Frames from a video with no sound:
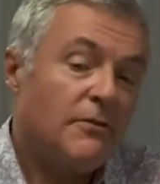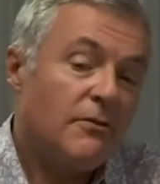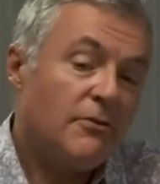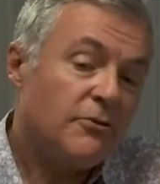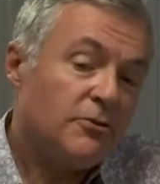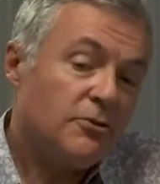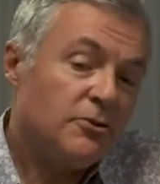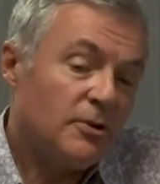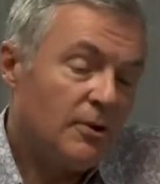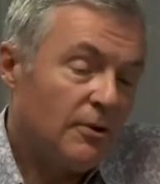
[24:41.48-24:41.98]

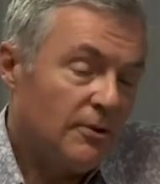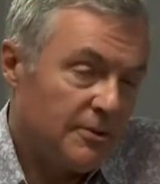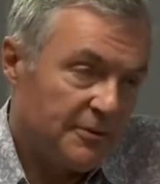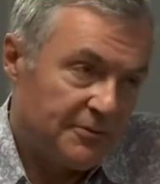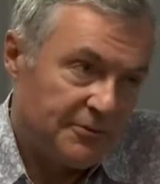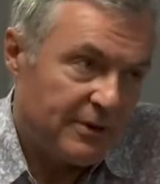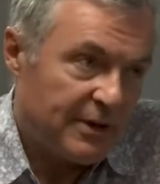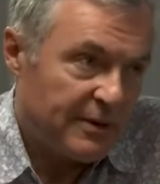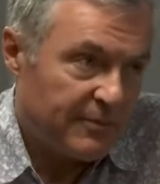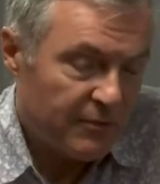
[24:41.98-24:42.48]
third law
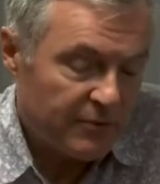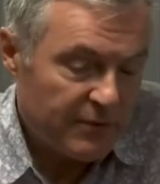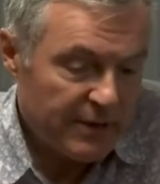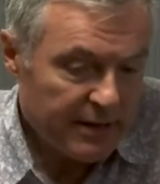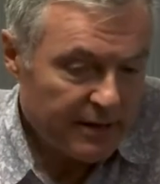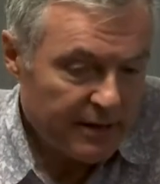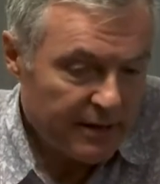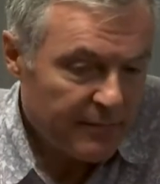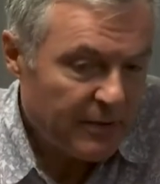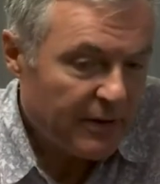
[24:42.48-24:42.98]
of
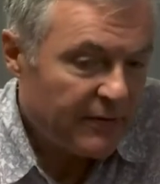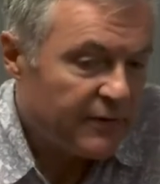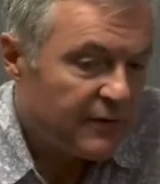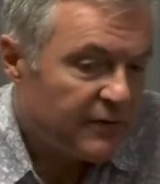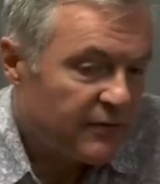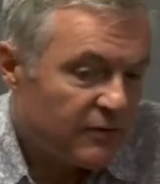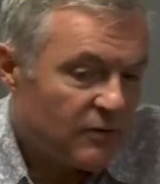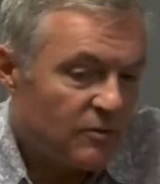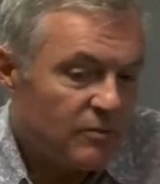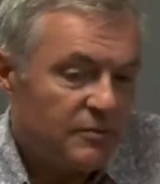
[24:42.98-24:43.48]
thermodynamics.
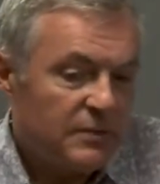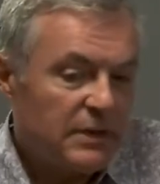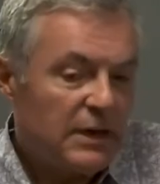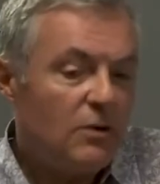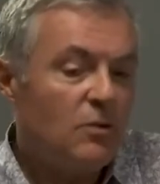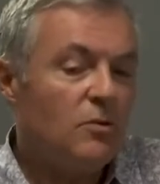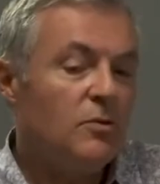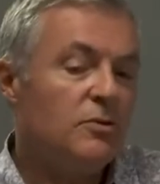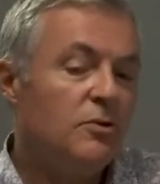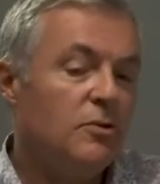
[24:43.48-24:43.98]
Is we
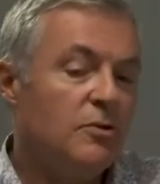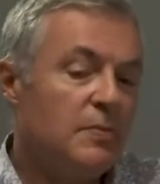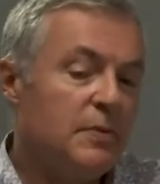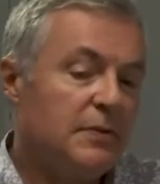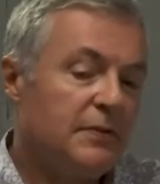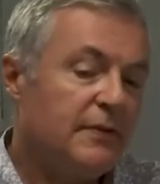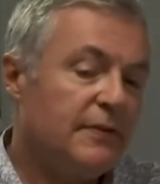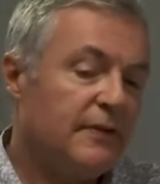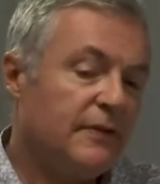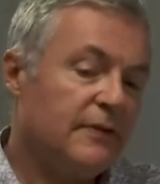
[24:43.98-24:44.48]
are all
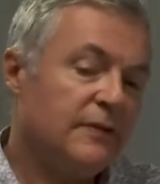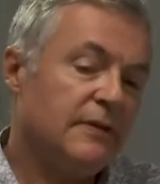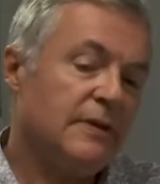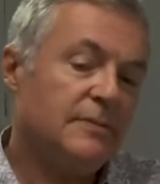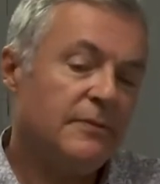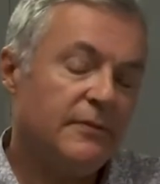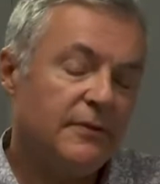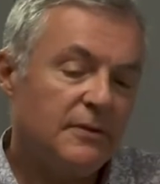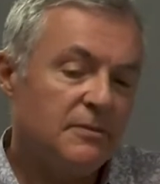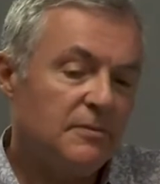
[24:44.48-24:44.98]
open
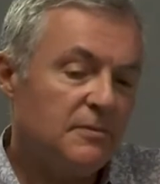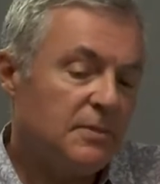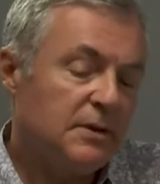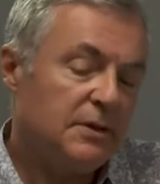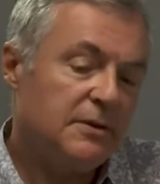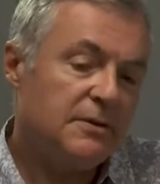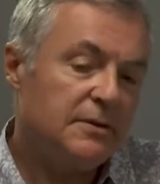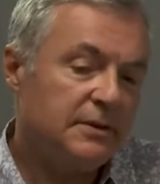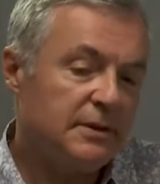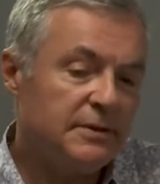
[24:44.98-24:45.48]
systems, and
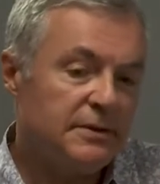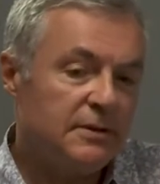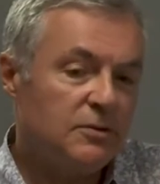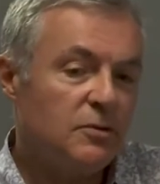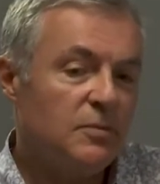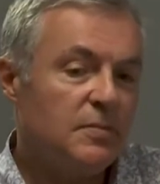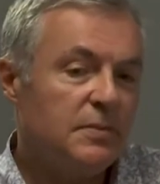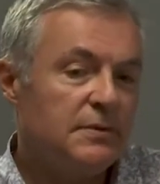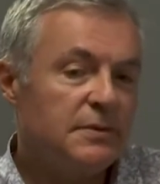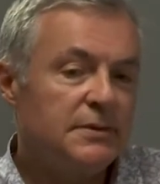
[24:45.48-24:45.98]
Bitcoin is an
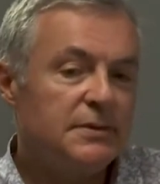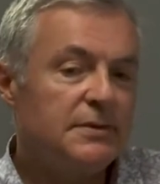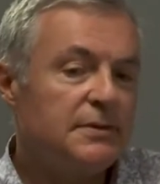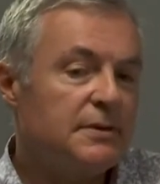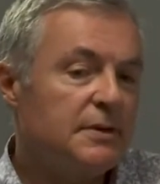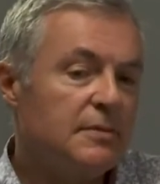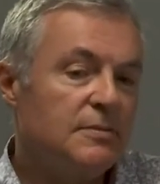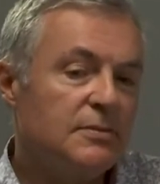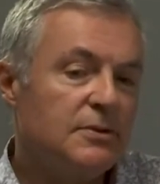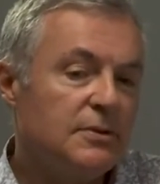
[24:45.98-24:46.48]
open
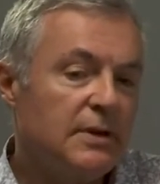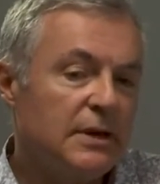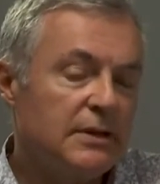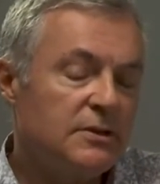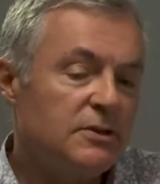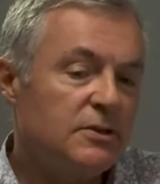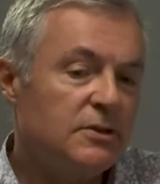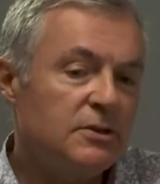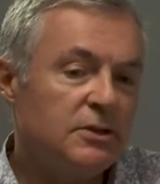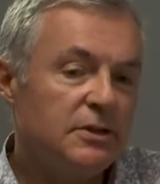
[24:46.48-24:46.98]
system. So
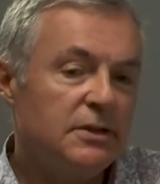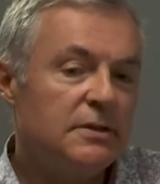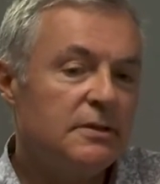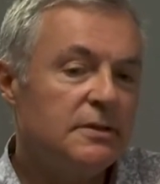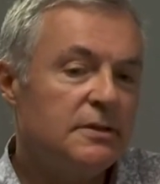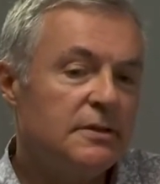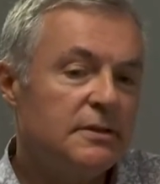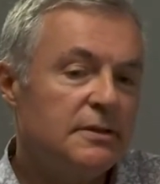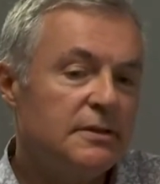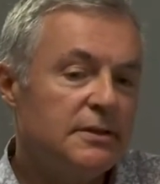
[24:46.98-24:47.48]
as such,
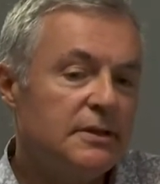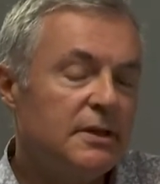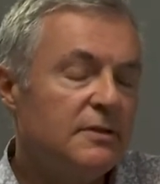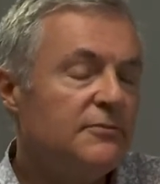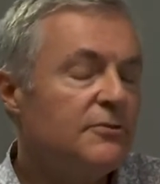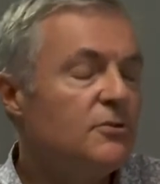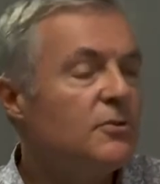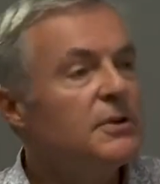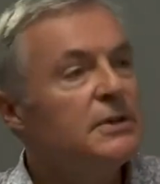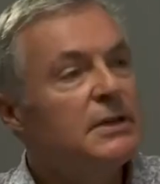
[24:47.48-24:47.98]
it's
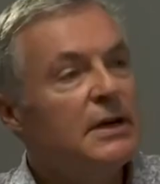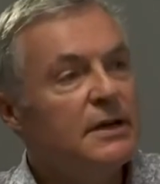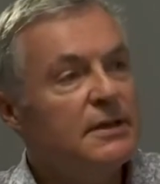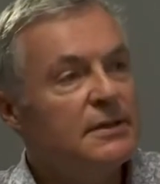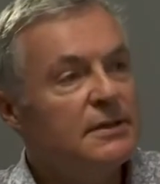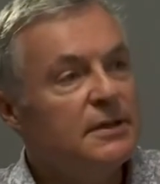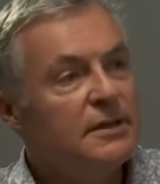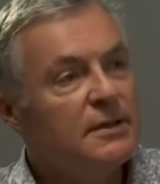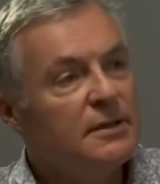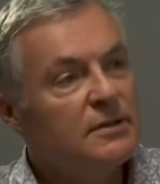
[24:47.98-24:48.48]

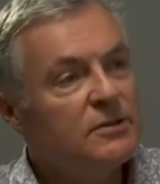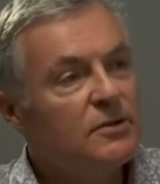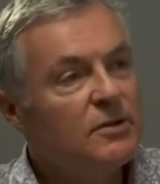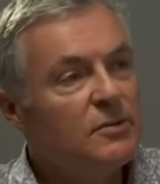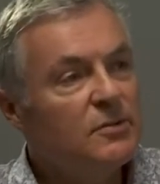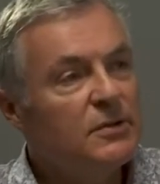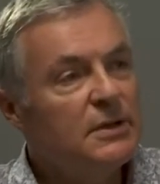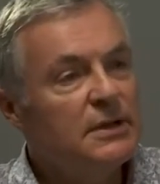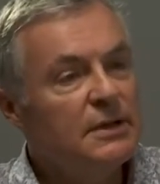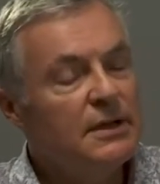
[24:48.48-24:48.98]
self-organizing. So
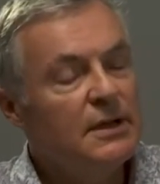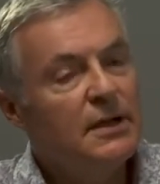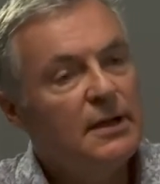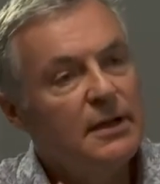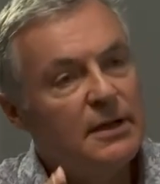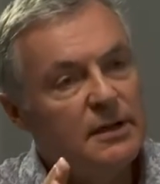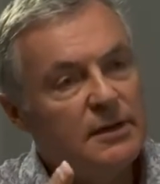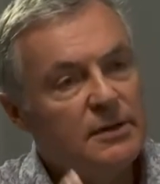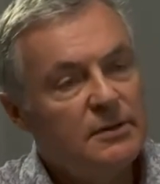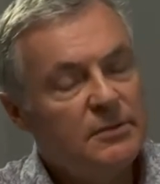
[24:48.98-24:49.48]
it will
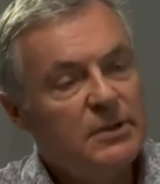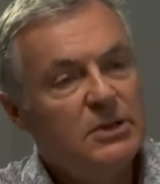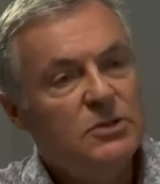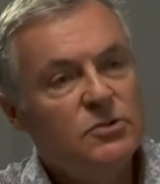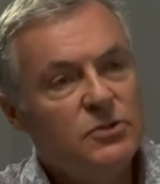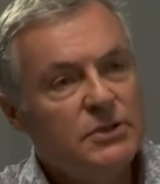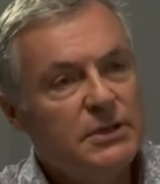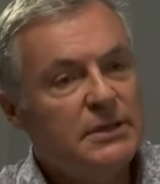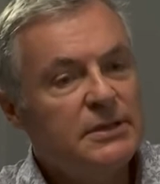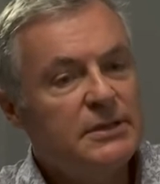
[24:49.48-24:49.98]

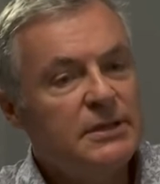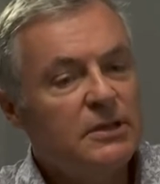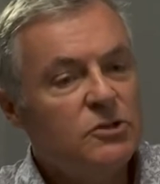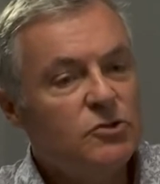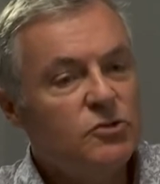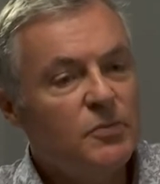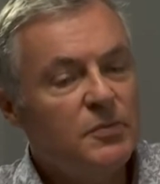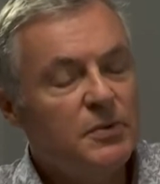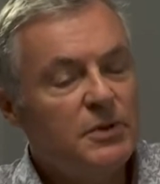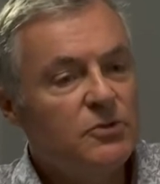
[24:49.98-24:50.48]
reduce its
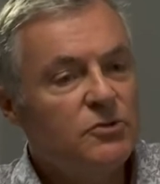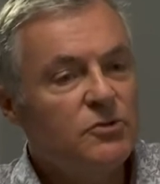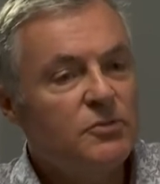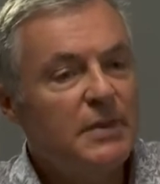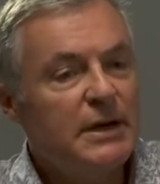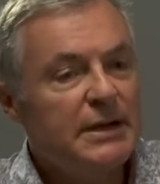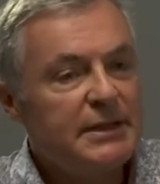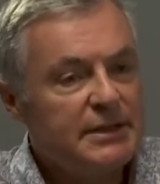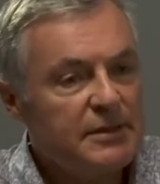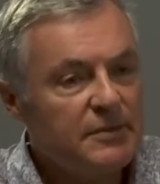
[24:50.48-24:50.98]
entropy to
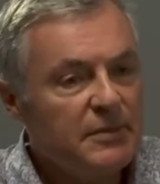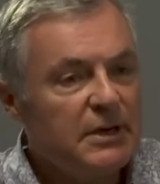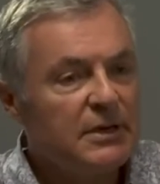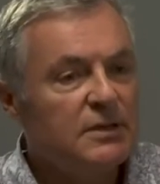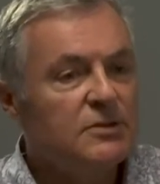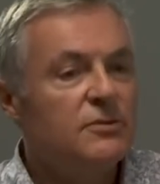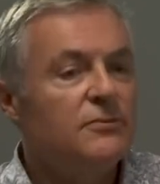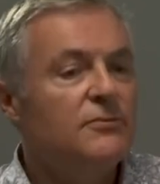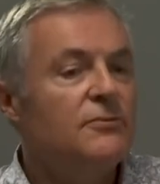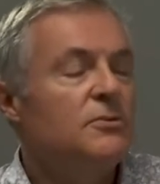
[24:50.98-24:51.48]

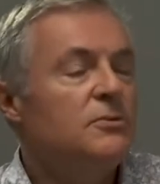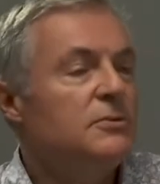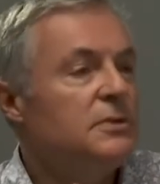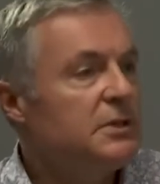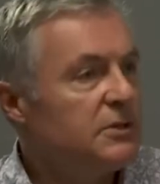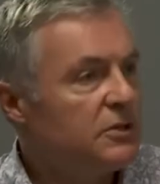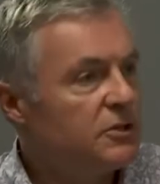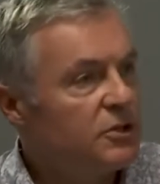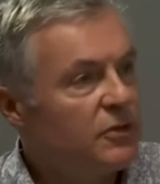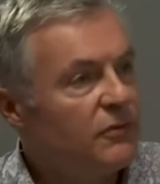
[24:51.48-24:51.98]
maximize the flow
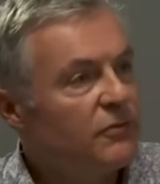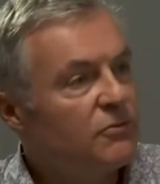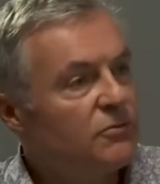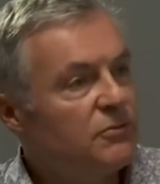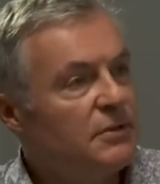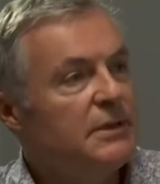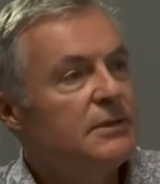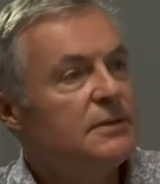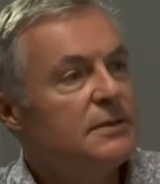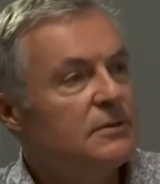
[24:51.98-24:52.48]
energy
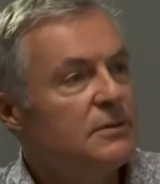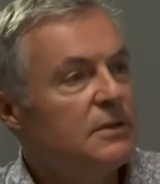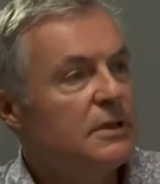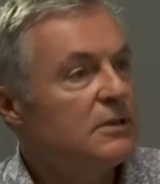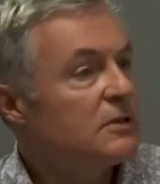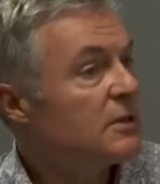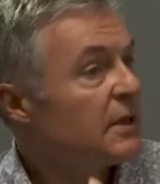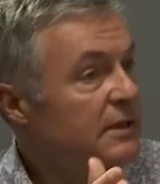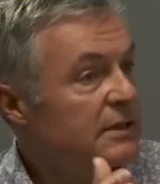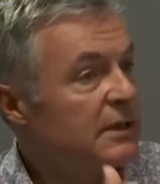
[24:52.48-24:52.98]
through it. So
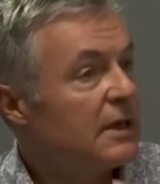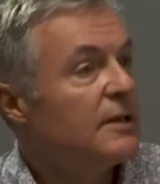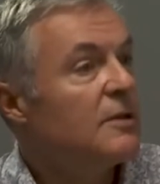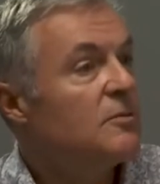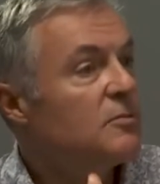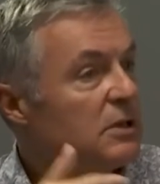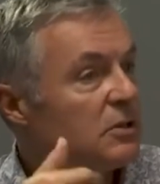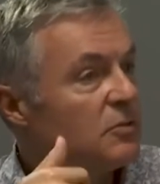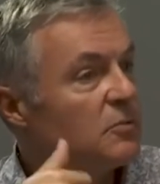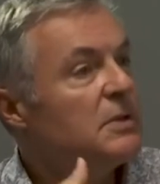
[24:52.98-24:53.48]
that's
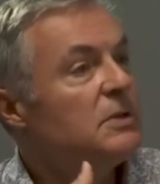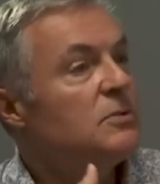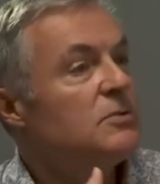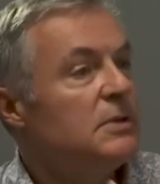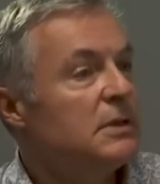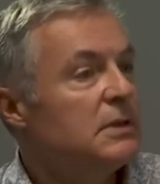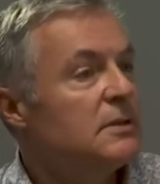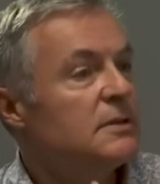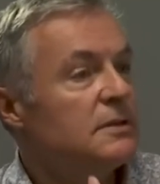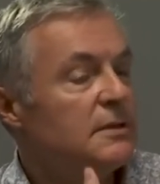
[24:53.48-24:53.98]
exactly what we
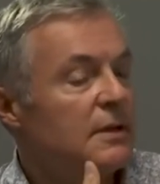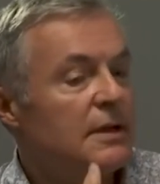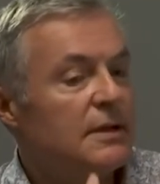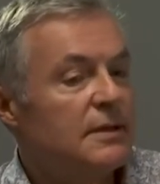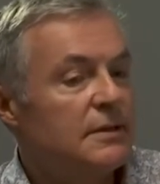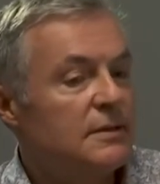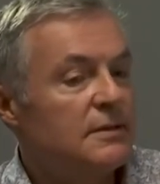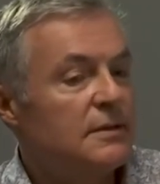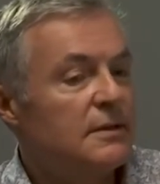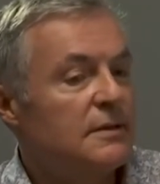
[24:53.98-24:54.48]
do as
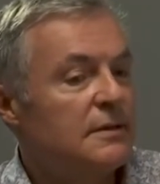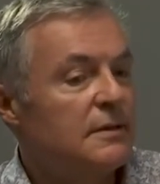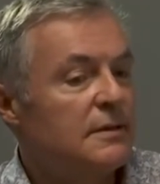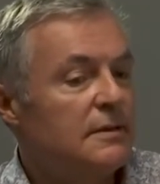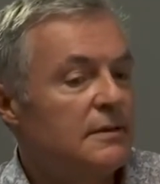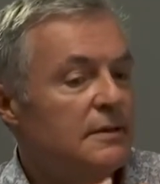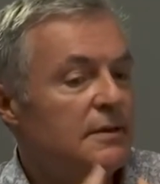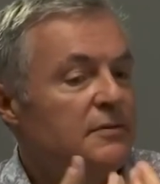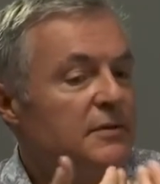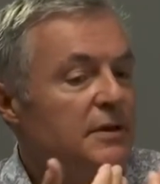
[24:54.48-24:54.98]

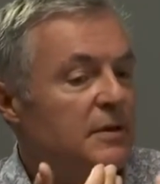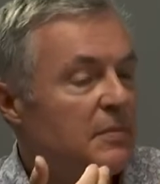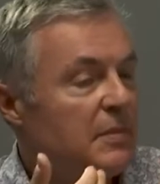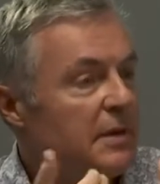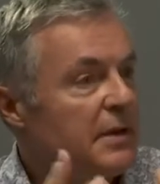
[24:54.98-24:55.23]
living